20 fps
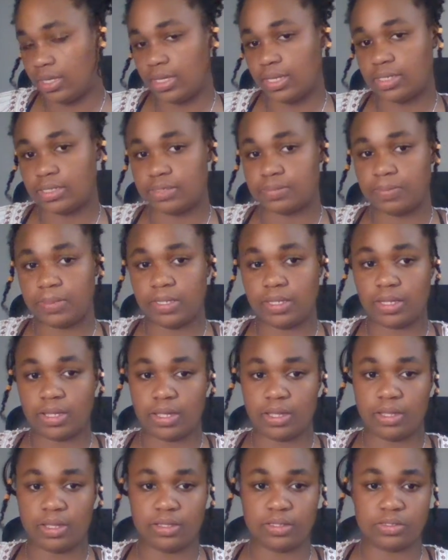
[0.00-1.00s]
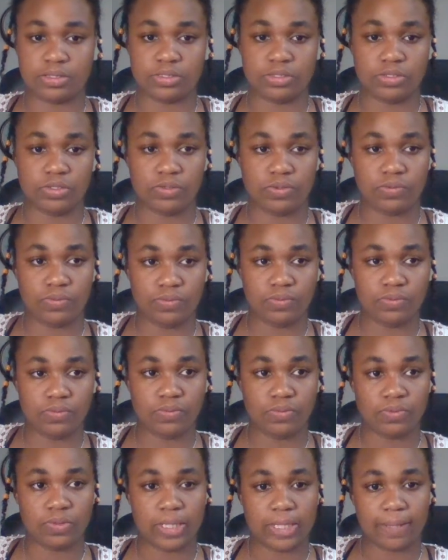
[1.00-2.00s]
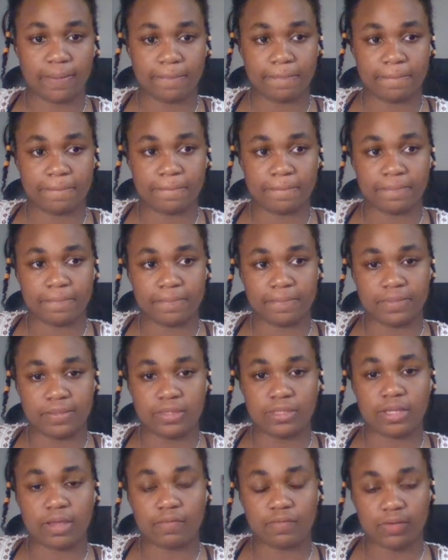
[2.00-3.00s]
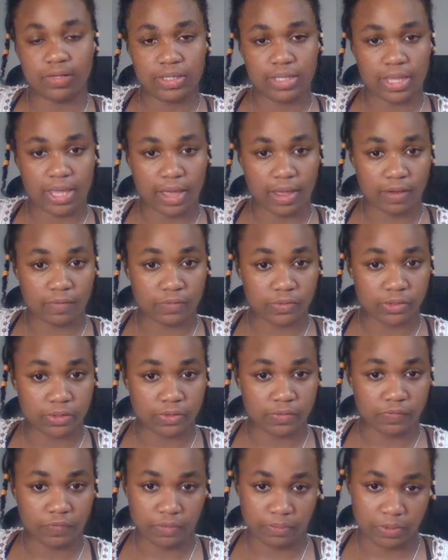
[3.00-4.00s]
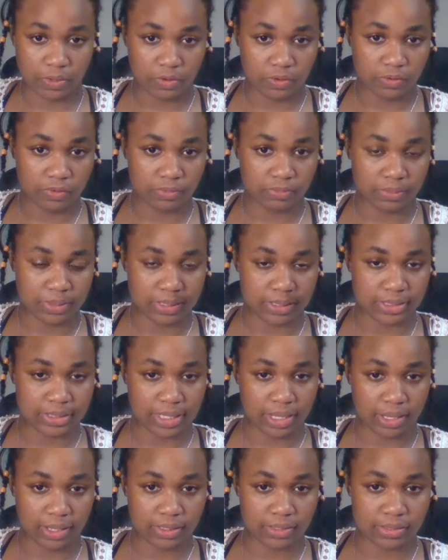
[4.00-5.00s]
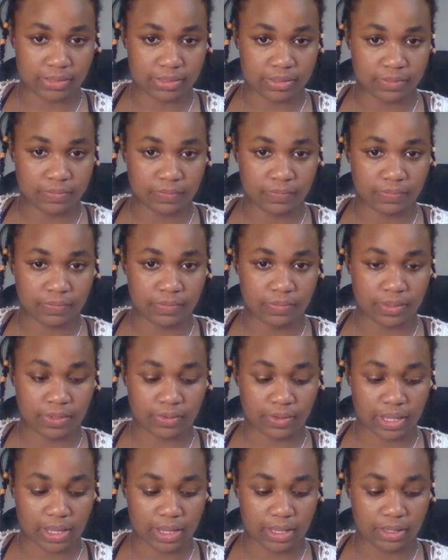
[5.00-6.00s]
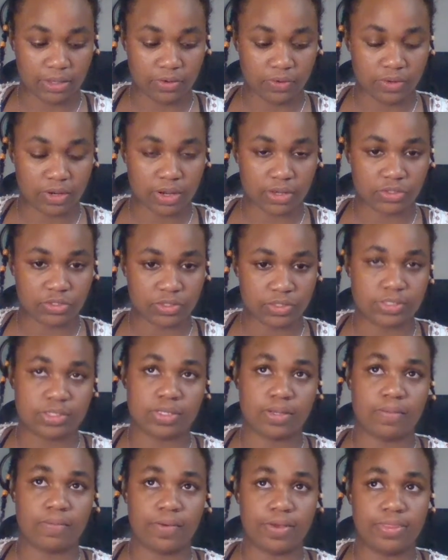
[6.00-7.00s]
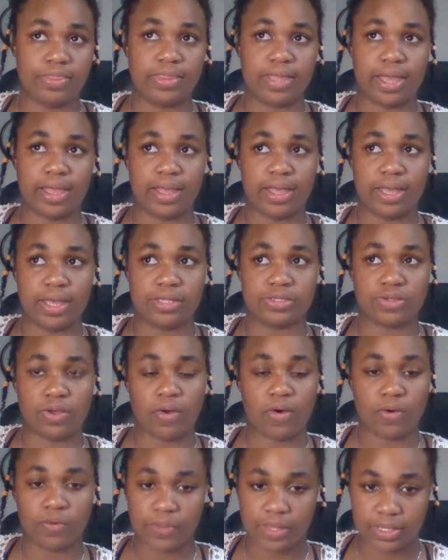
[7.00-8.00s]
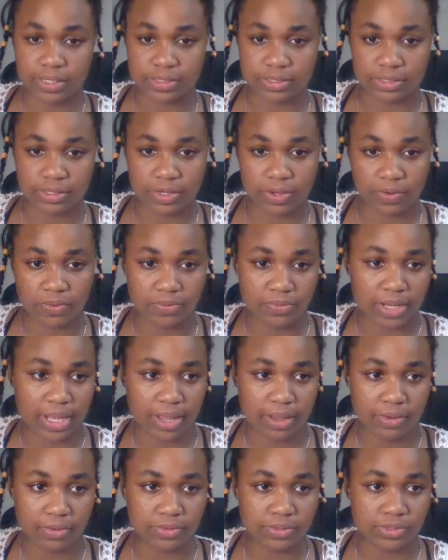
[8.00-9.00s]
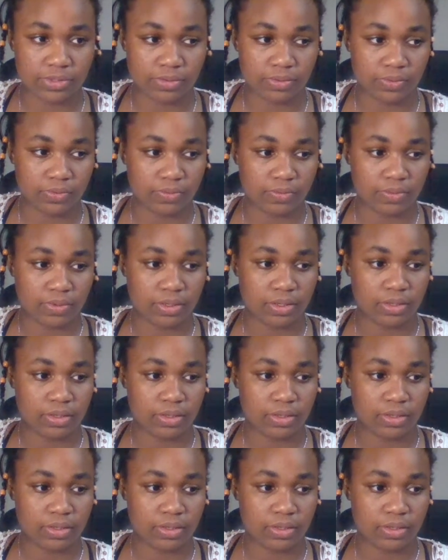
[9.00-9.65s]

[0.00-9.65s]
is because you definitely have learned from your own mistakes. Okay, you're not just someone that has always known how to